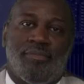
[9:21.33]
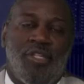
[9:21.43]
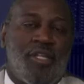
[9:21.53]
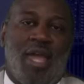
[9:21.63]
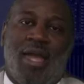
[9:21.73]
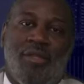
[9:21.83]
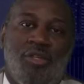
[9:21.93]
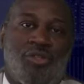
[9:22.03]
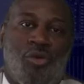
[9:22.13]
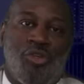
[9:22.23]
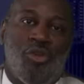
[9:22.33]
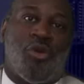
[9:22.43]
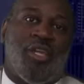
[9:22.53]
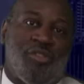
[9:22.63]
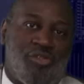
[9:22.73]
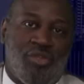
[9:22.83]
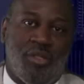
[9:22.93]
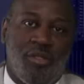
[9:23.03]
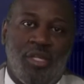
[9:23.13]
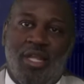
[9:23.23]
You're not. You're doing your entry.
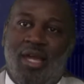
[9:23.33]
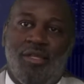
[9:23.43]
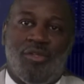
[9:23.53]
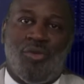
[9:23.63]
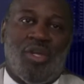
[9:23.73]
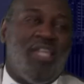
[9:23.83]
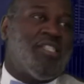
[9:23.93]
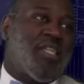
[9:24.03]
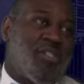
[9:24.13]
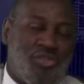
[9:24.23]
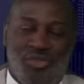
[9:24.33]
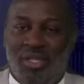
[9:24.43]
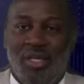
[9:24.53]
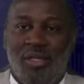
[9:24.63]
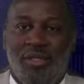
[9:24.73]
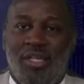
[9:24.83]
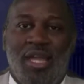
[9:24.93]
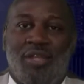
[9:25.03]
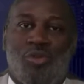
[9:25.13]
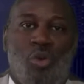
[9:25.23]
You're doing his entry. You're
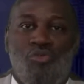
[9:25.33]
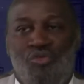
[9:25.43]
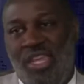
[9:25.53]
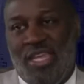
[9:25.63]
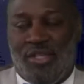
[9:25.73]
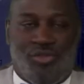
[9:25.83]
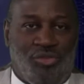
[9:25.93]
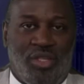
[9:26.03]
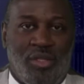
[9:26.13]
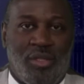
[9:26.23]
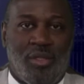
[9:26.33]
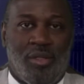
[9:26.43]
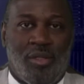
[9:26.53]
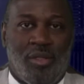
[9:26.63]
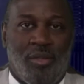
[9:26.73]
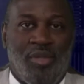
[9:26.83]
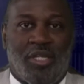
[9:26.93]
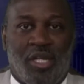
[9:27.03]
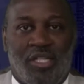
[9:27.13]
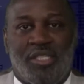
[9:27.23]
not doing reentry.
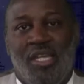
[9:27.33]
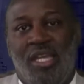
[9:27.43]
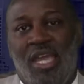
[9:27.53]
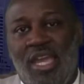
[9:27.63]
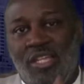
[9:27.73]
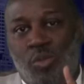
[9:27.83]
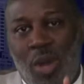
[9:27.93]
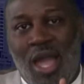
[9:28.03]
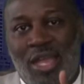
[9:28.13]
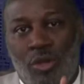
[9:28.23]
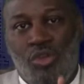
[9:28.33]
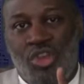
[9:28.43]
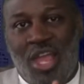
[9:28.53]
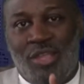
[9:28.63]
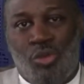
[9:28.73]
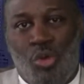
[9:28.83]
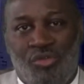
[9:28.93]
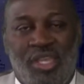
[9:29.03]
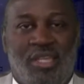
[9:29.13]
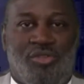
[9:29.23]
Because here's why I know you're not doing
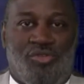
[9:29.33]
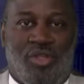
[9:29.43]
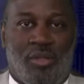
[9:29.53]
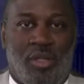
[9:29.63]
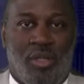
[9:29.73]
reentry.